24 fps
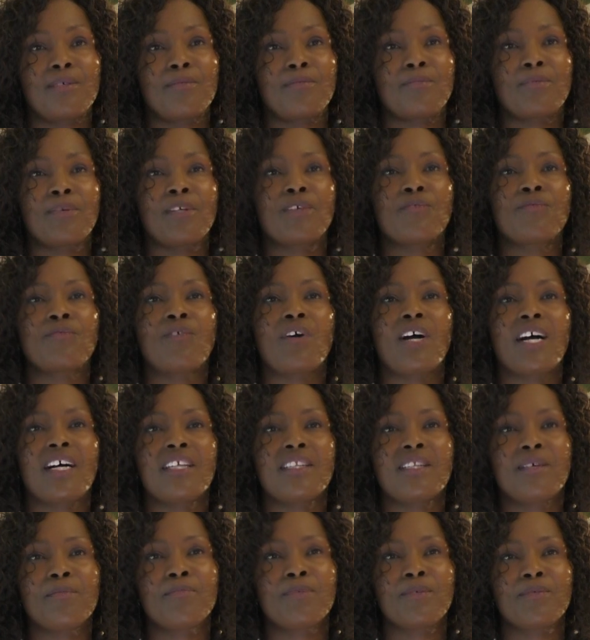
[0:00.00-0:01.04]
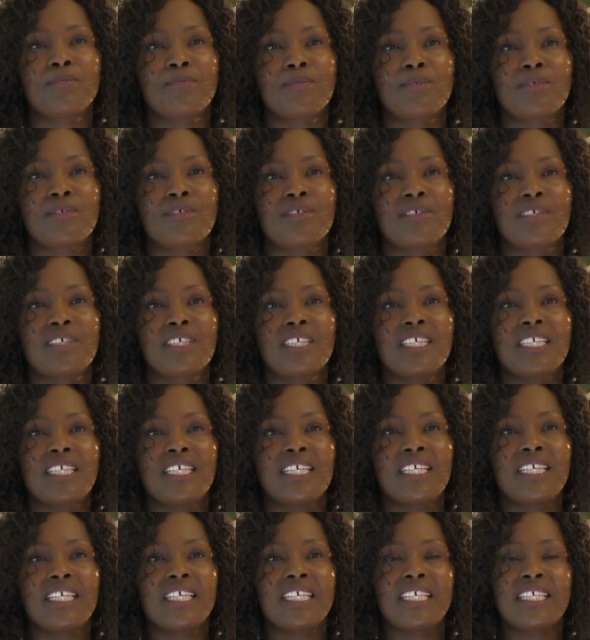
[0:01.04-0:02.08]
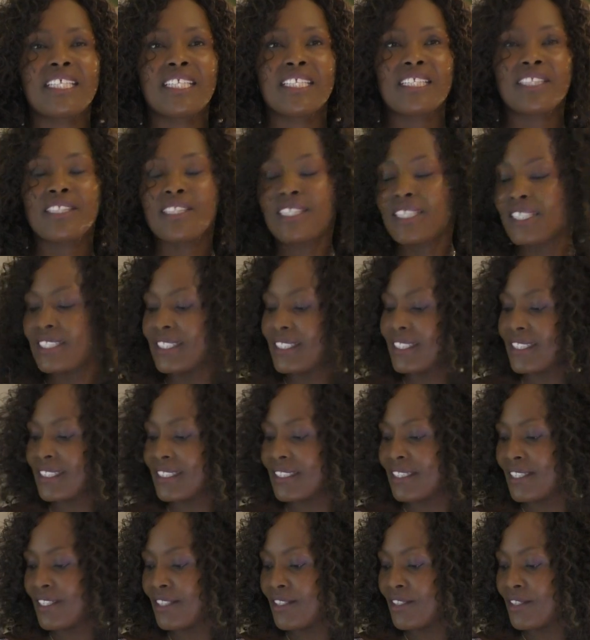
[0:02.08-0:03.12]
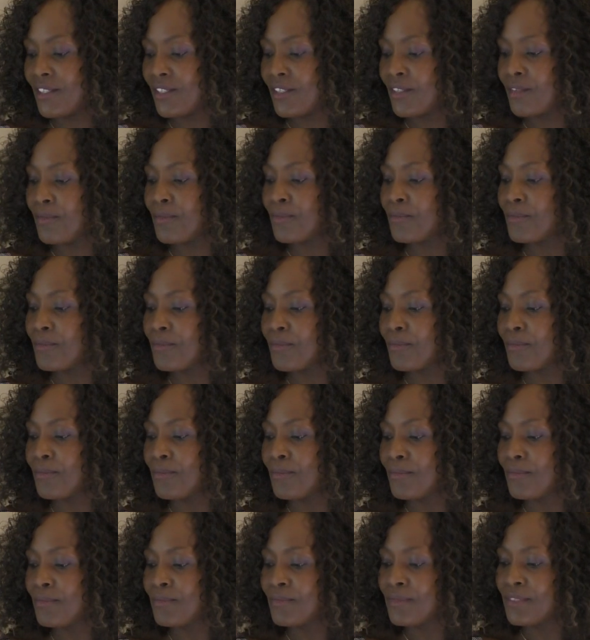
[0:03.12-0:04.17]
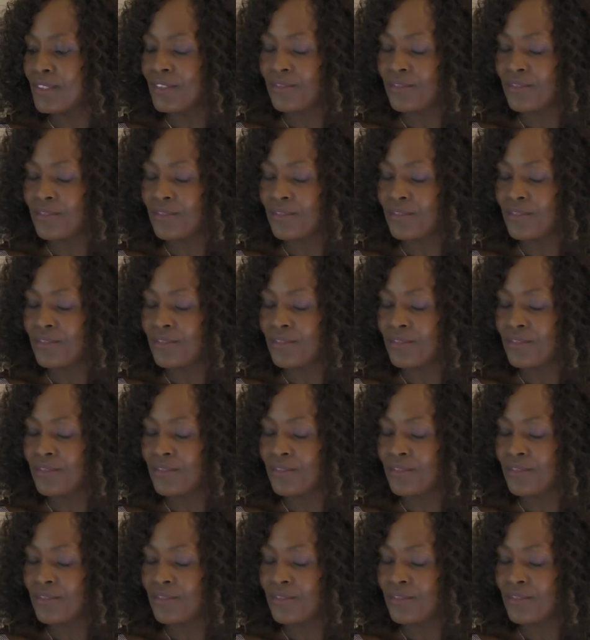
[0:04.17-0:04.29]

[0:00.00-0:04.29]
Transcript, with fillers: praying for other people. There's mm,